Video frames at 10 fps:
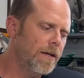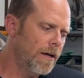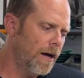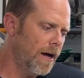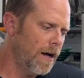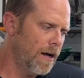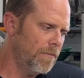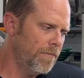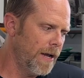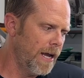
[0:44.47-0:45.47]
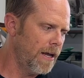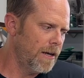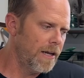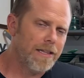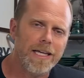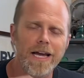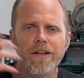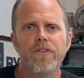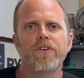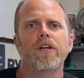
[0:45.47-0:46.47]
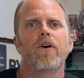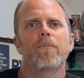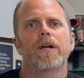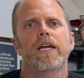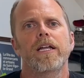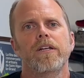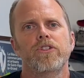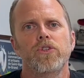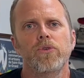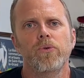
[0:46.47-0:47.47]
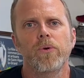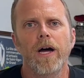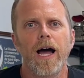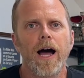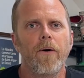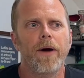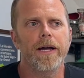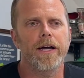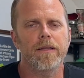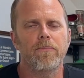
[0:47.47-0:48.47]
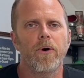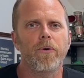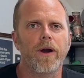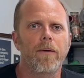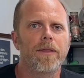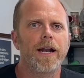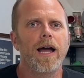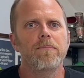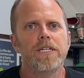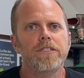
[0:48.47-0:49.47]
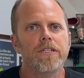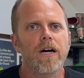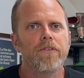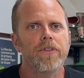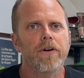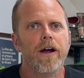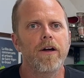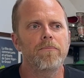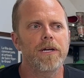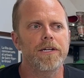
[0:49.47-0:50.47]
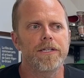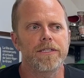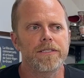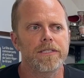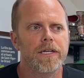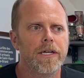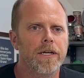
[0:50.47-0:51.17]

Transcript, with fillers: And at the end of the video, I'm gonna get into how I got the program that I am teaching off the ground, because